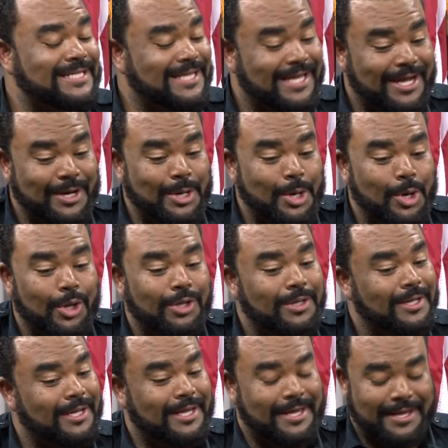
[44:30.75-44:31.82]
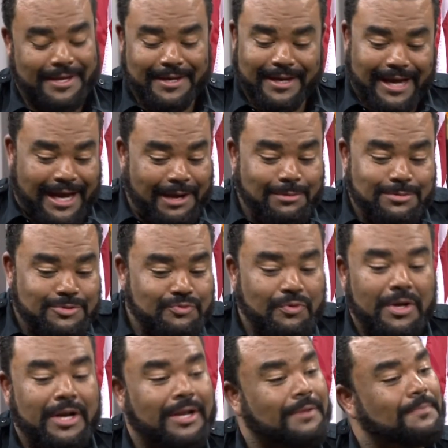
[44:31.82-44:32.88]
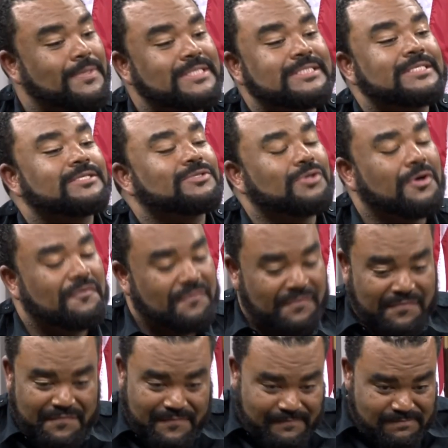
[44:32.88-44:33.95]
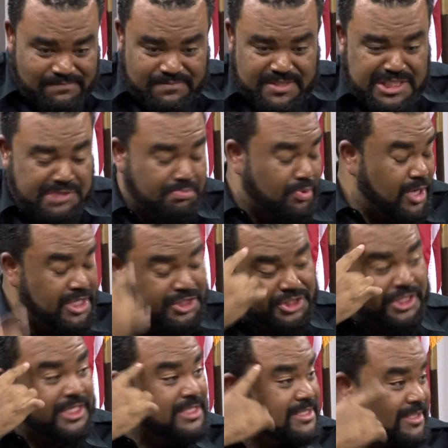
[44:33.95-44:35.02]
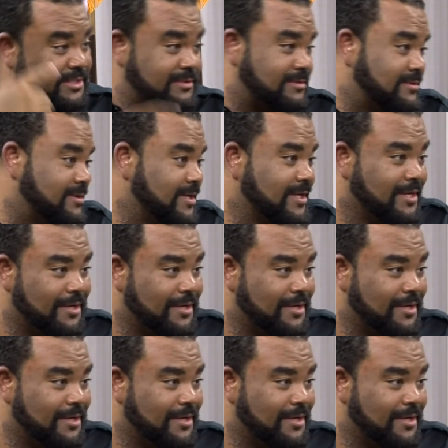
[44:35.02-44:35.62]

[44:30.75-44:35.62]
Like I was running the business off of spreadsheets and